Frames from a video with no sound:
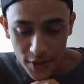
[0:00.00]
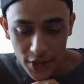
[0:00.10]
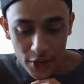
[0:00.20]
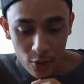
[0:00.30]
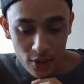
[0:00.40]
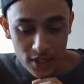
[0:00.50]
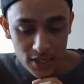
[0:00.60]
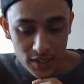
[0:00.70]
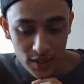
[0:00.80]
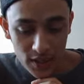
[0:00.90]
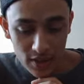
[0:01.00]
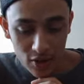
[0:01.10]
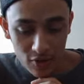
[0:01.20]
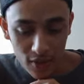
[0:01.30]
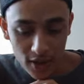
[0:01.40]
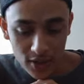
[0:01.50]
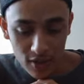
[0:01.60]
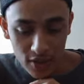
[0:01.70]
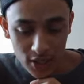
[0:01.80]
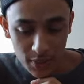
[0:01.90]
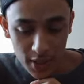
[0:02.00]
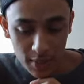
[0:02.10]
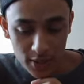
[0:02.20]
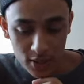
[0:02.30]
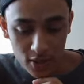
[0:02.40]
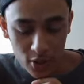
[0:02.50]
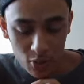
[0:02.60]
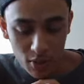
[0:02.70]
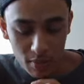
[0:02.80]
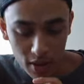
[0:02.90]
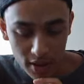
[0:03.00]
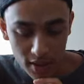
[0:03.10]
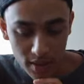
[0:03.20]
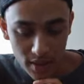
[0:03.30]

In order to study the effects of the experiments on the human body,